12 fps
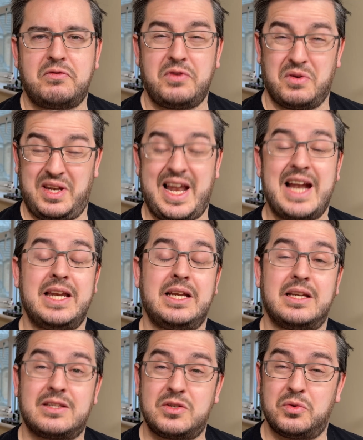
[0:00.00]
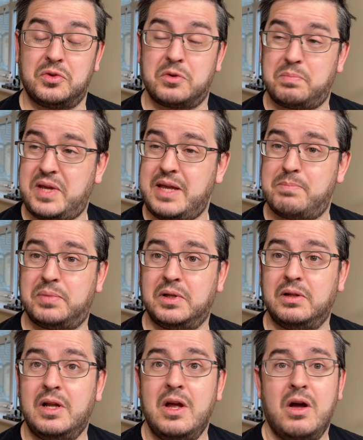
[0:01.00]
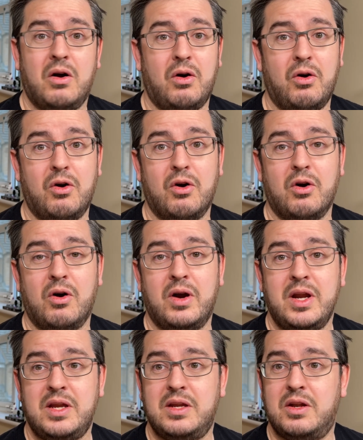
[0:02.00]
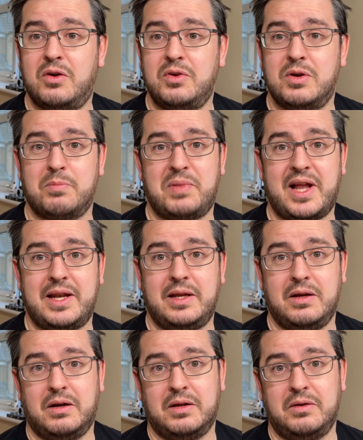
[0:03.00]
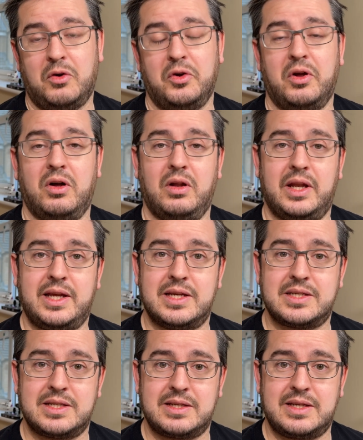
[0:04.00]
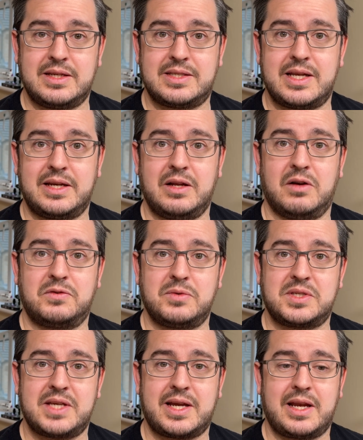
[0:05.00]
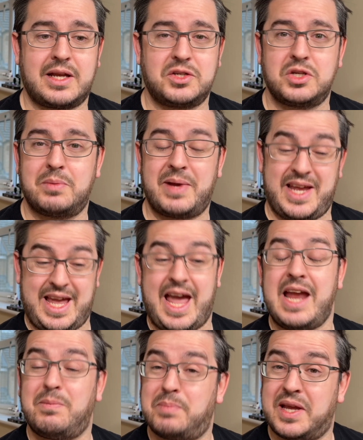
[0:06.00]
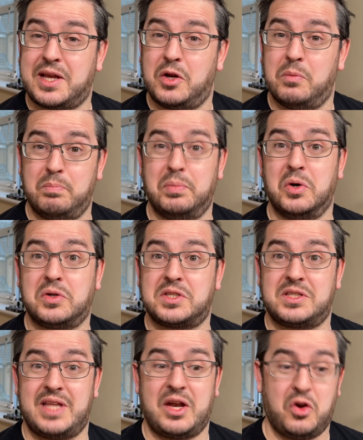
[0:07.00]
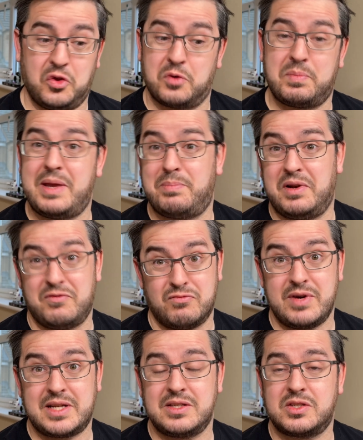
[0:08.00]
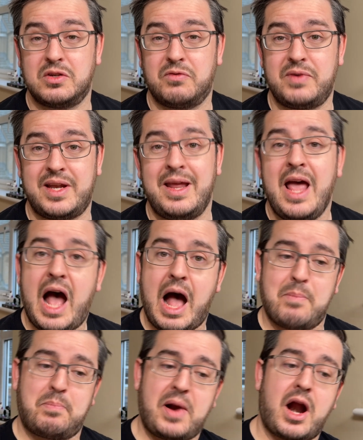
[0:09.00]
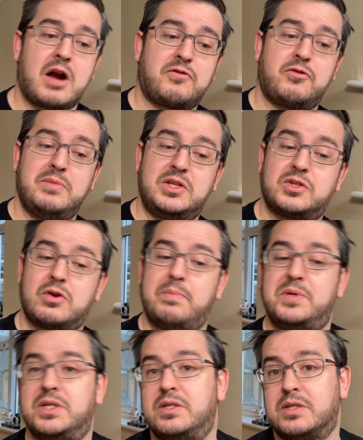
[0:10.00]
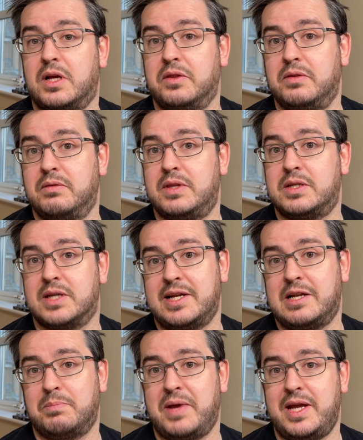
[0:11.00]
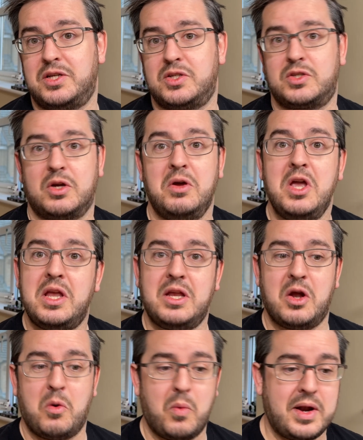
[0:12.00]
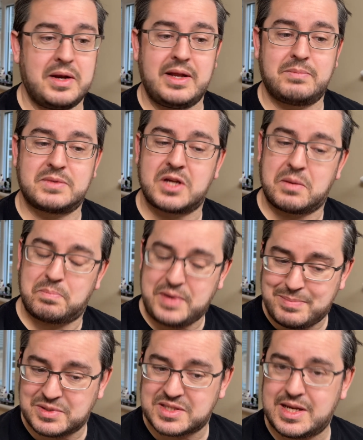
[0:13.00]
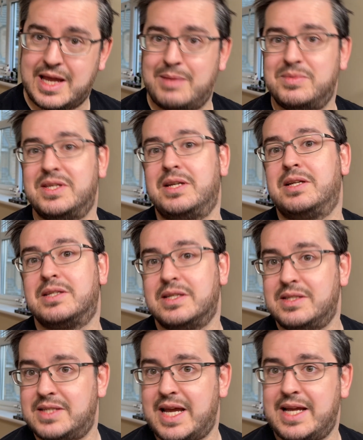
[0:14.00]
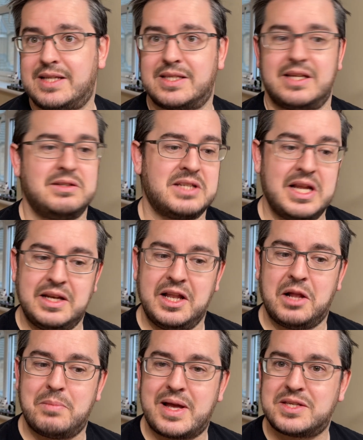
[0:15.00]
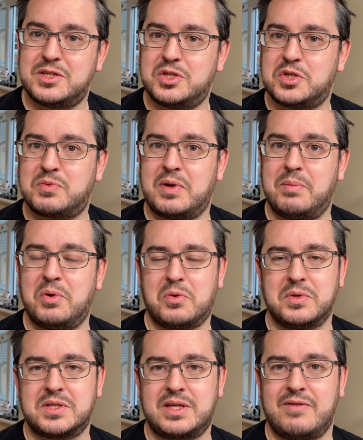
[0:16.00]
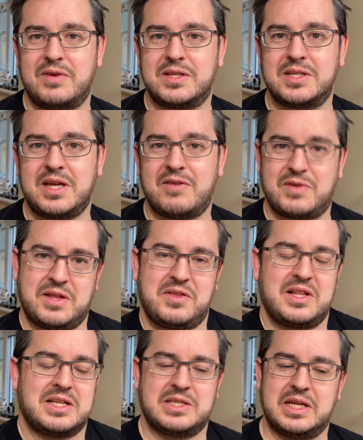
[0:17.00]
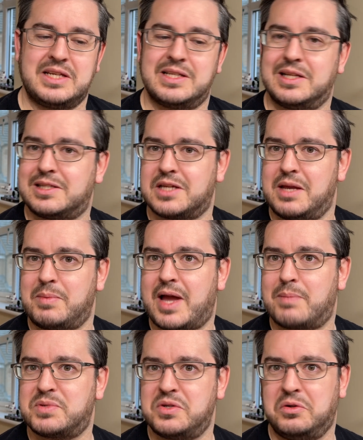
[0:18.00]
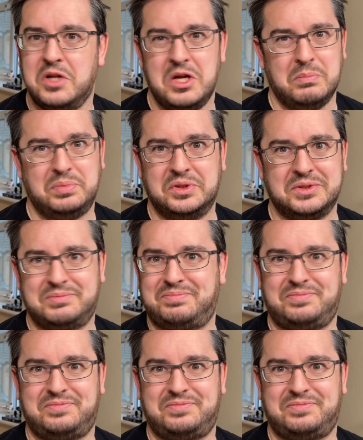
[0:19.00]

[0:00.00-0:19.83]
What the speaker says: If you're lending it to other people, or you're planning on unhauling it and sending it off to a secondhand shop, I hate picking up books that other people have written stuff in, apart from inscriptions on the title pages. So when it's got people's names in it and dates and little messages when a book was given as a gift, I think that's a nice little time capsule. But